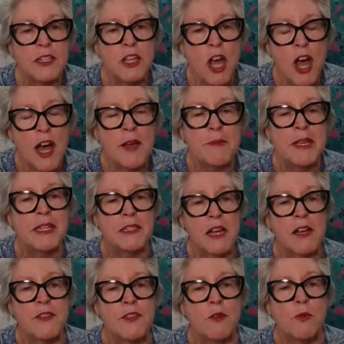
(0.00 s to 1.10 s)
comment
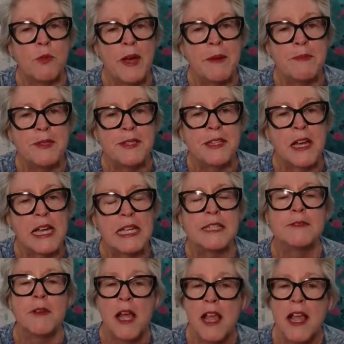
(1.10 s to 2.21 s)
on the website.
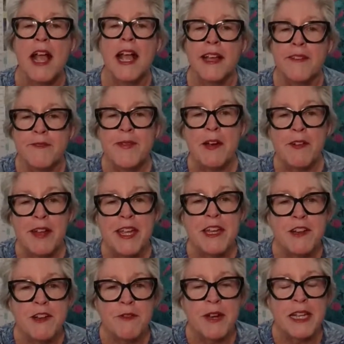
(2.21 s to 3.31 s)
Very
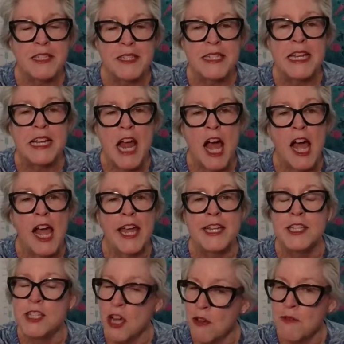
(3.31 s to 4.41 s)
interesting.
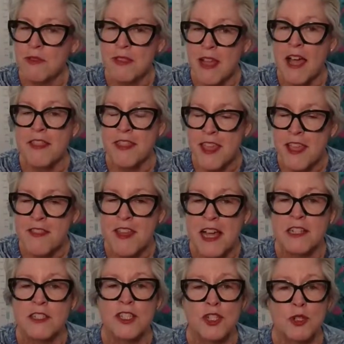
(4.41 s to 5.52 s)
I think
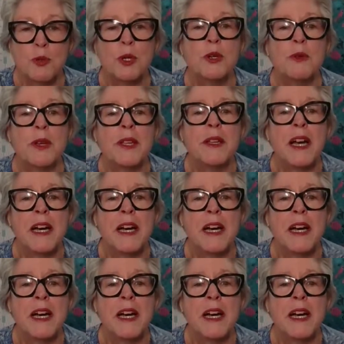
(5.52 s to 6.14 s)
that's true,